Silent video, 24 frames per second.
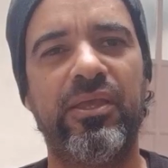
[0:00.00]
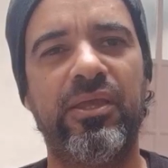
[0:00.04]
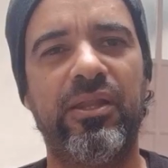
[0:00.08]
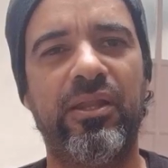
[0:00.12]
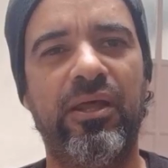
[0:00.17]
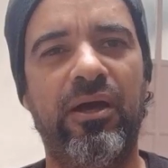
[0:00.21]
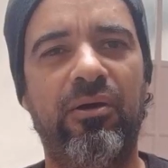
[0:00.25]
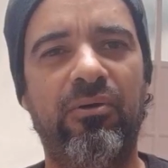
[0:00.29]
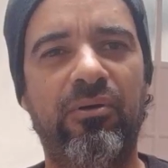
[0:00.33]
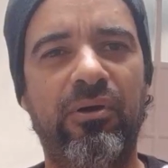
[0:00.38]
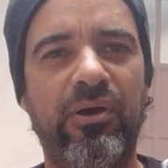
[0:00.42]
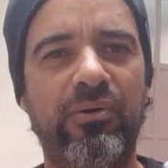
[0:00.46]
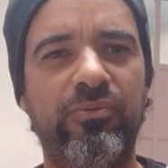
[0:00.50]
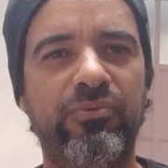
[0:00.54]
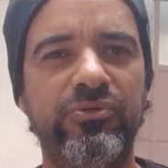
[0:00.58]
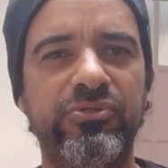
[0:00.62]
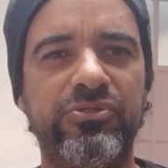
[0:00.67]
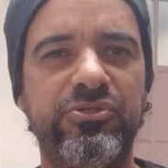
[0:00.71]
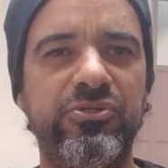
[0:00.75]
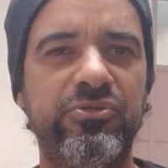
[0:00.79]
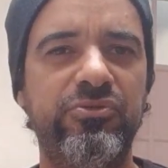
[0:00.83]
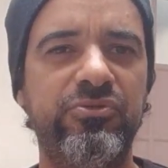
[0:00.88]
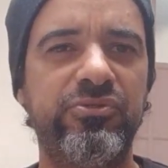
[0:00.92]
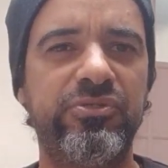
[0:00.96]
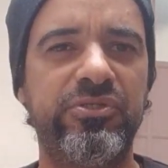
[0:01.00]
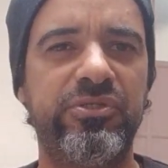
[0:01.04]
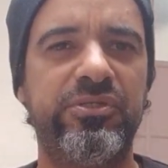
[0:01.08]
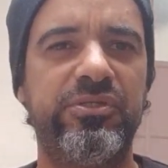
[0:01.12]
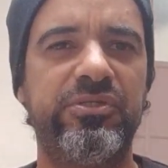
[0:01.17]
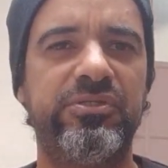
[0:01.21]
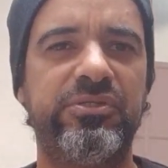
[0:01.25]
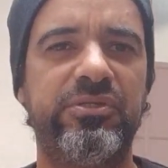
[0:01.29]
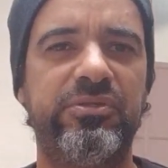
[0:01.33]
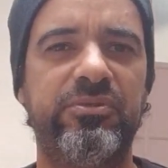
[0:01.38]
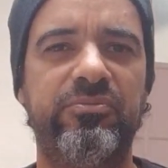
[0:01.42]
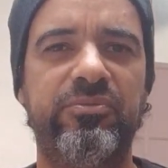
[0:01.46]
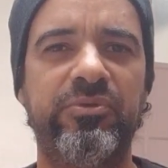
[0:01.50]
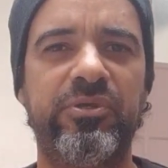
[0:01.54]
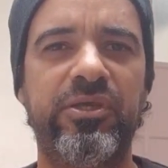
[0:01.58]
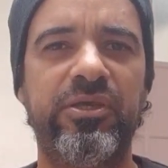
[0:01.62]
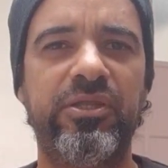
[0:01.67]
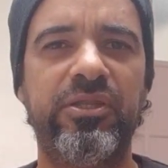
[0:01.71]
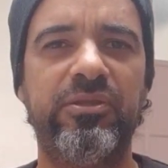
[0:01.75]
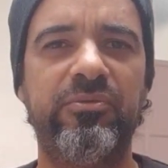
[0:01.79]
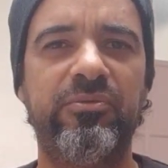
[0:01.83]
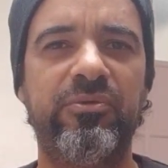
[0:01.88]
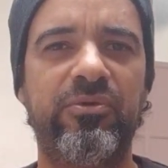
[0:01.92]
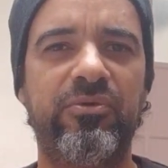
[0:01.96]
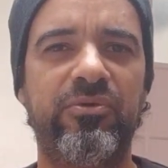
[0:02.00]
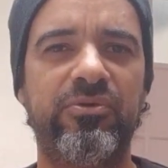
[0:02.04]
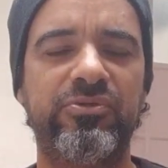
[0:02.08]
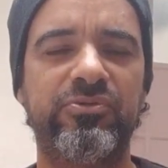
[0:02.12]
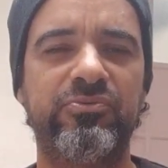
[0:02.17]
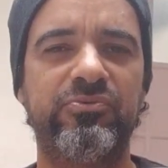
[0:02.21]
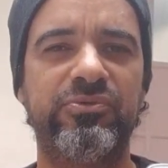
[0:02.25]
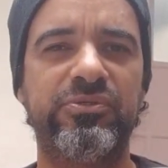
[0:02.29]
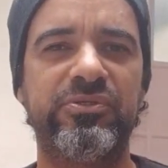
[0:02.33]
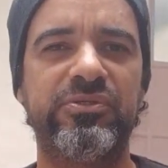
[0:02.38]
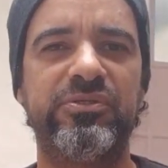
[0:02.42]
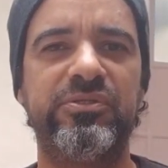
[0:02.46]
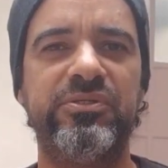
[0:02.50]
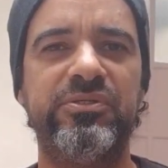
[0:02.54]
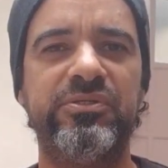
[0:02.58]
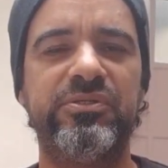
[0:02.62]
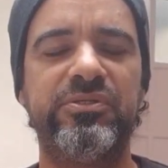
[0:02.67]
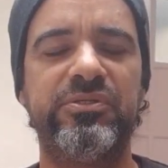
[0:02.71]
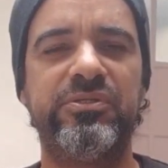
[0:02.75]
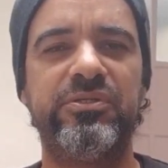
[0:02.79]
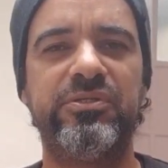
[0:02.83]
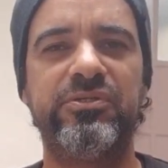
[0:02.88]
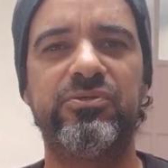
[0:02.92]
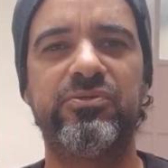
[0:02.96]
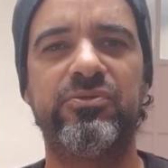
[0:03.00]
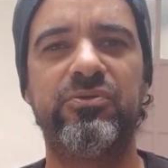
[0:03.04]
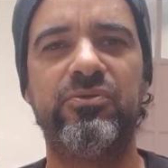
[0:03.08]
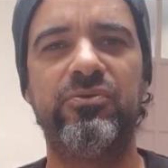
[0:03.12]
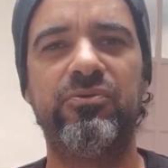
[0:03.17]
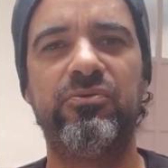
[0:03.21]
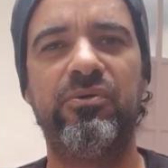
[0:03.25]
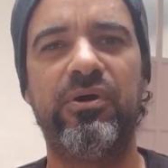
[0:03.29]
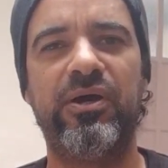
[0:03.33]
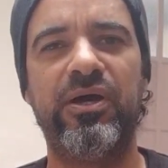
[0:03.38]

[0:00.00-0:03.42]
Now I was using this at the beginning because it was an easy thing to do.